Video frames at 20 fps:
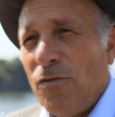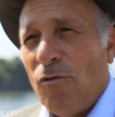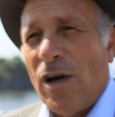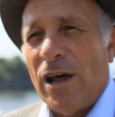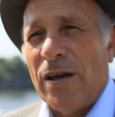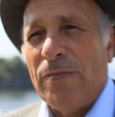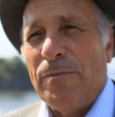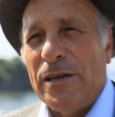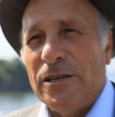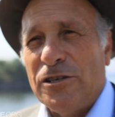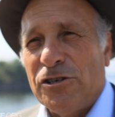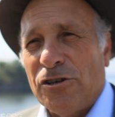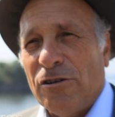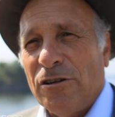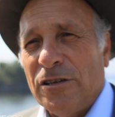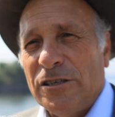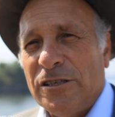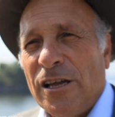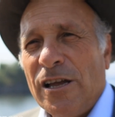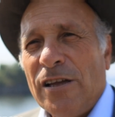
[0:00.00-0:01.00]
you want to be a
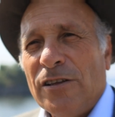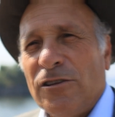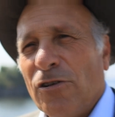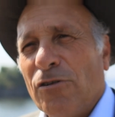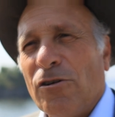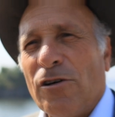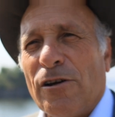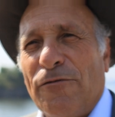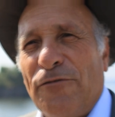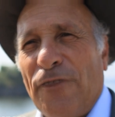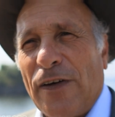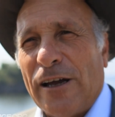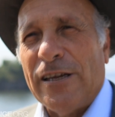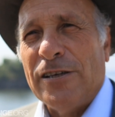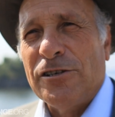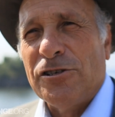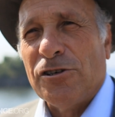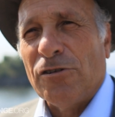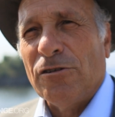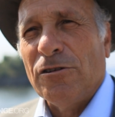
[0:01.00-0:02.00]
journalist, don't go to
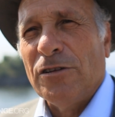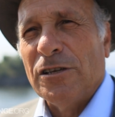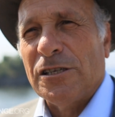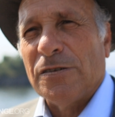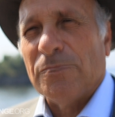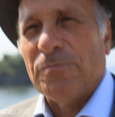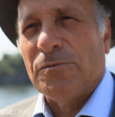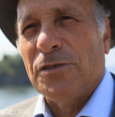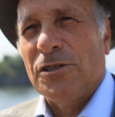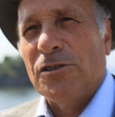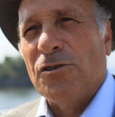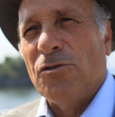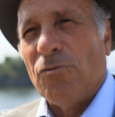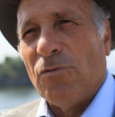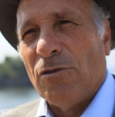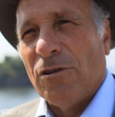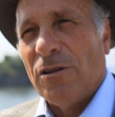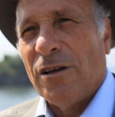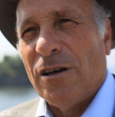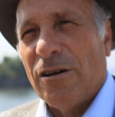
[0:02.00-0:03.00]
fucking journalism
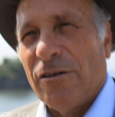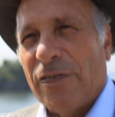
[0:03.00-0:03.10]
school,